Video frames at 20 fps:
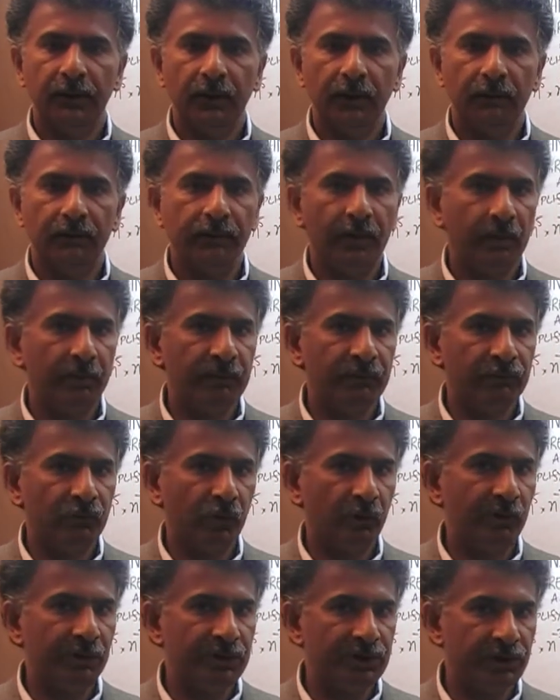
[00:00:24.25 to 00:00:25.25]
We have been
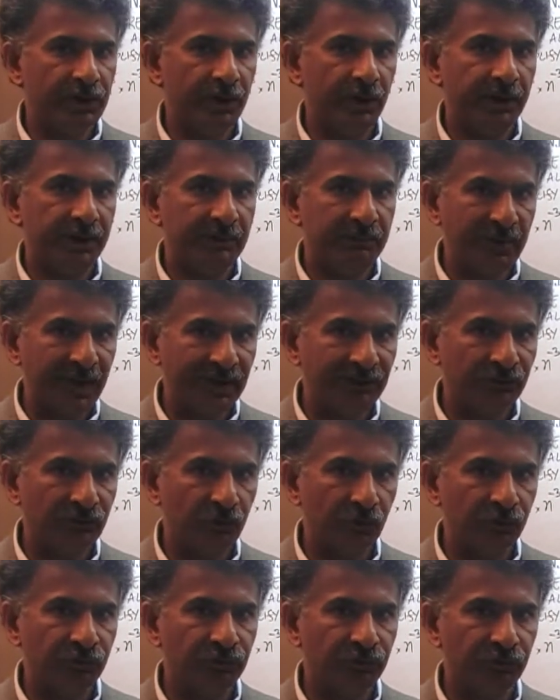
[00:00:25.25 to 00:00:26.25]
solving GRE math
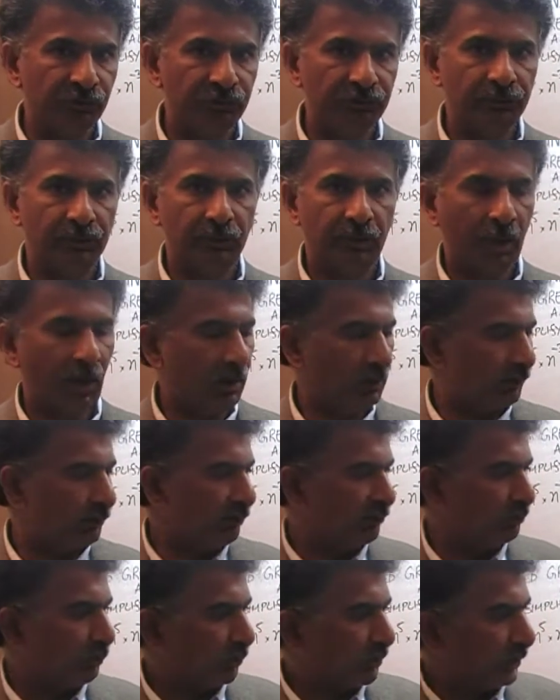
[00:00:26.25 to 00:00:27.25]
questions out of this
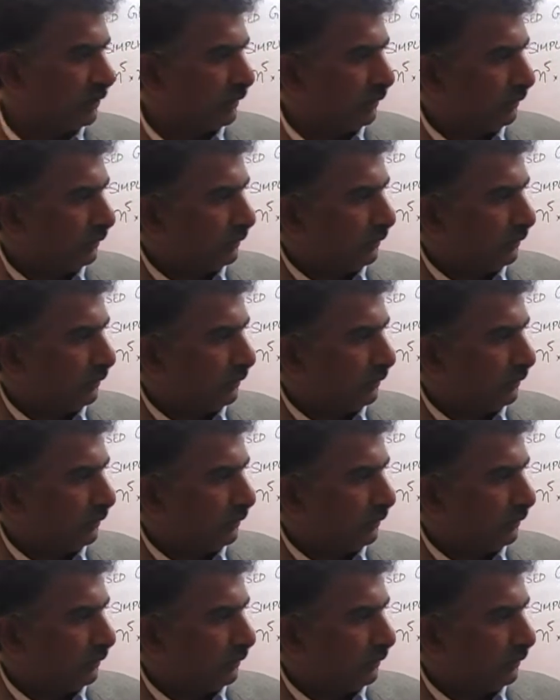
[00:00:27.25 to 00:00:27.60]
book here.